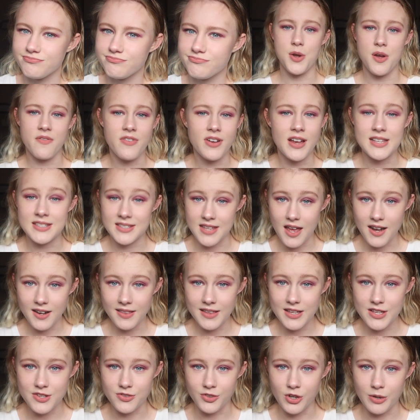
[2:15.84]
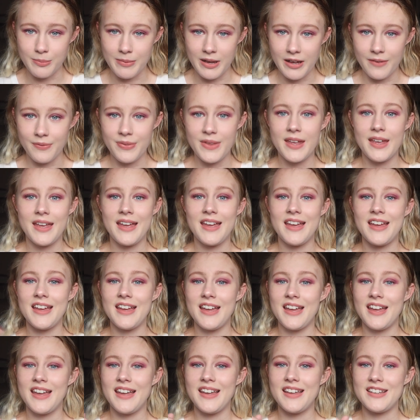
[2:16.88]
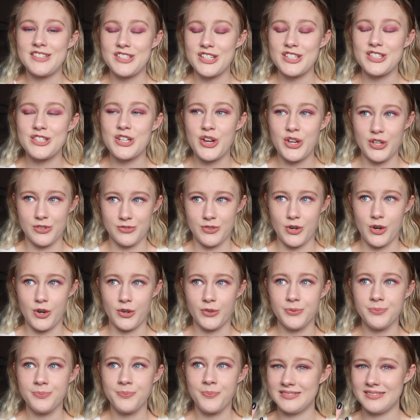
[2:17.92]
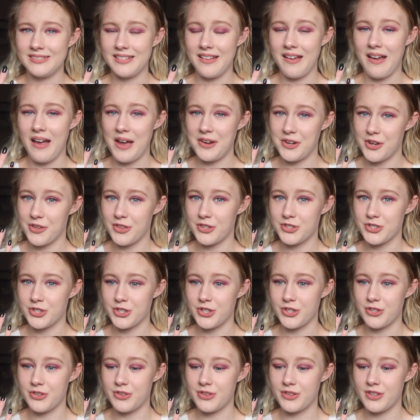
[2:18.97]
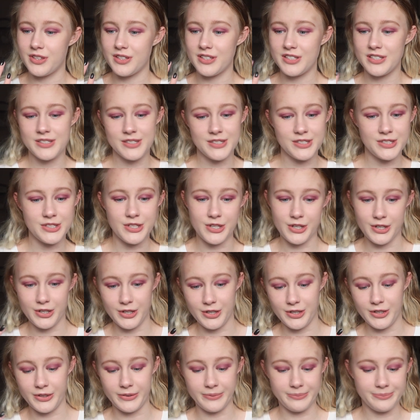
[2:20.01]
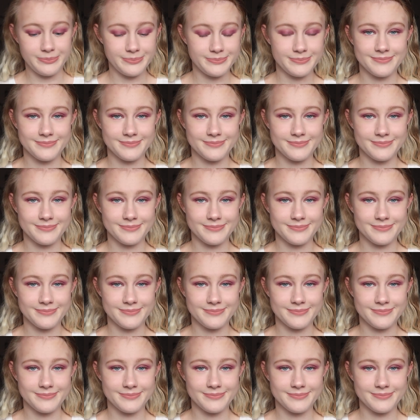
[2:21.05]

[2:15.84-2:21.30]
whoever has started this rumor, just know you're wrong. I know the truth. So